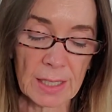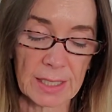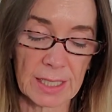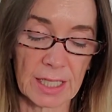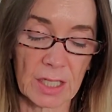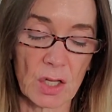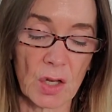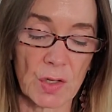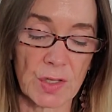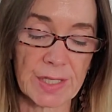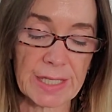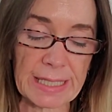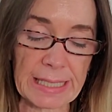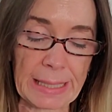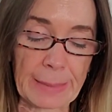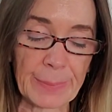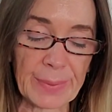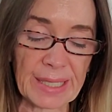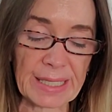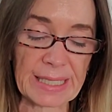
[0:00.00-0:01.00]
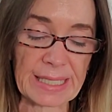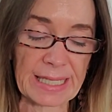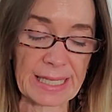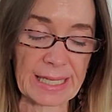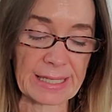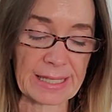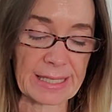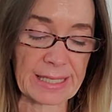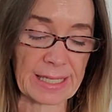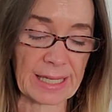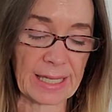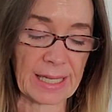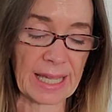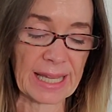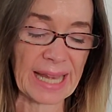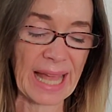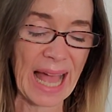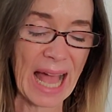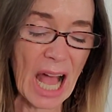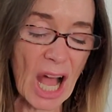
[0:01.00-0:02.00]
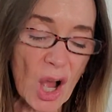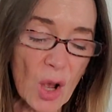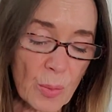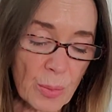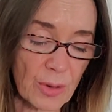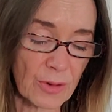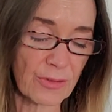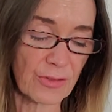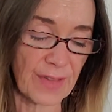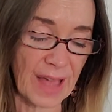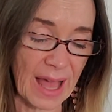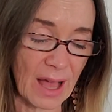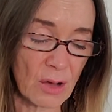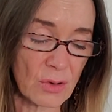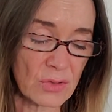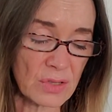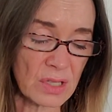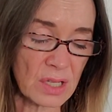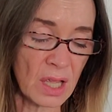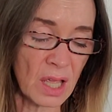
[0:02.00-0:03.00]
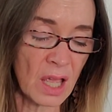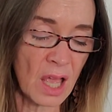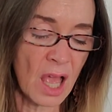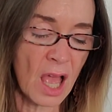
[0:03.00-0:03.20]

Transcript: can cause C P T S D, and how profound